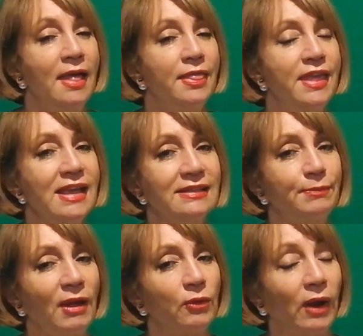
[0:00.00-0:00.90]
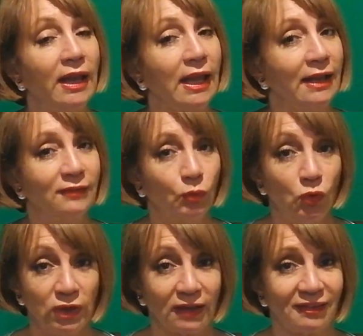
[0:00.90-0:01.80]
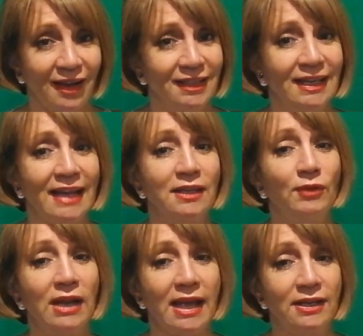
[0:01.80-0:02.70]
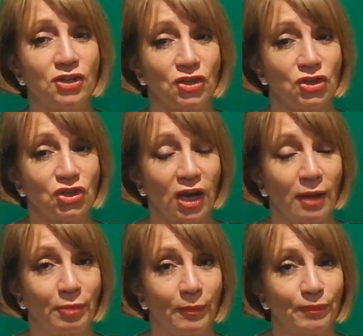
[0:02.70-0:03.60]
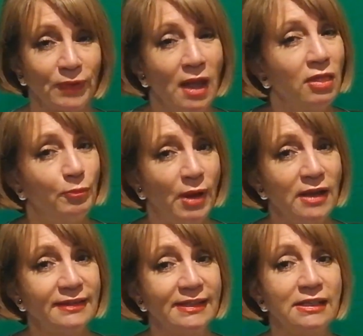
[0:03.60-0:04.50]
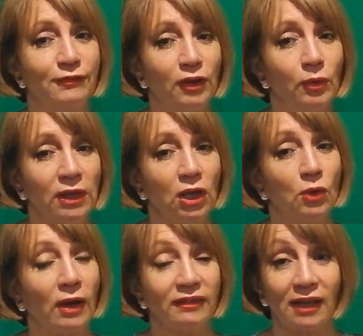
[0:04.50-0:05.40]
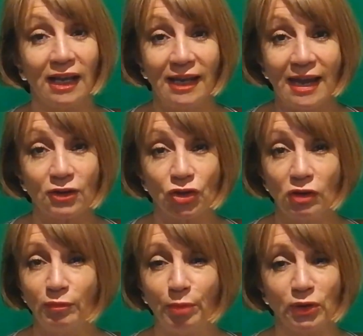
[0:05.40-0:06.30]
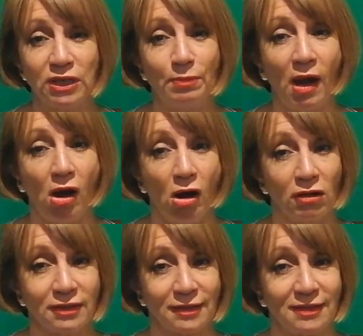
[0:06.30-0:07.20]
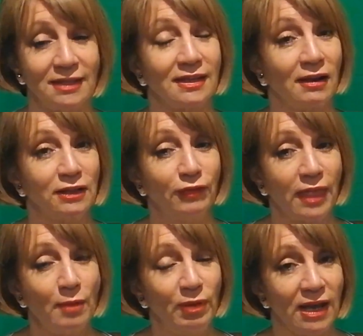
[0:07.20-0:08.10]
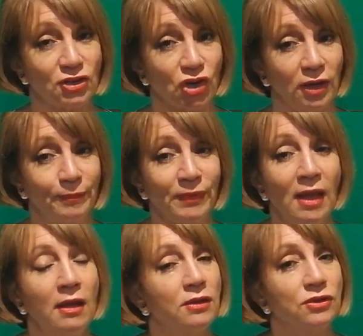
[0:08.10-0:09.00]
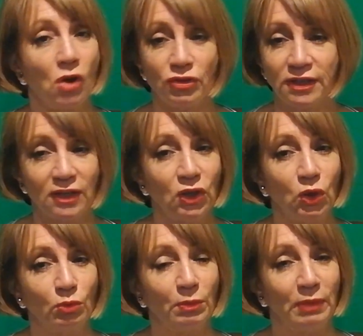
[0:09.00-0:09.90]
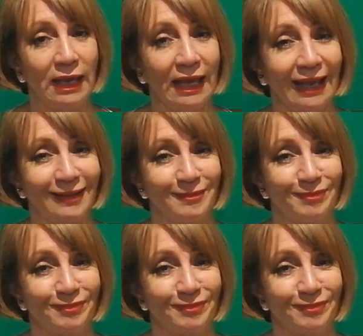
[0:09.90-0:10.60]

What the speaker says: This, by the way, is a warning sign in any relationship. The person is viewing you as a collection of body parts designed for their pleasure, not as a human being.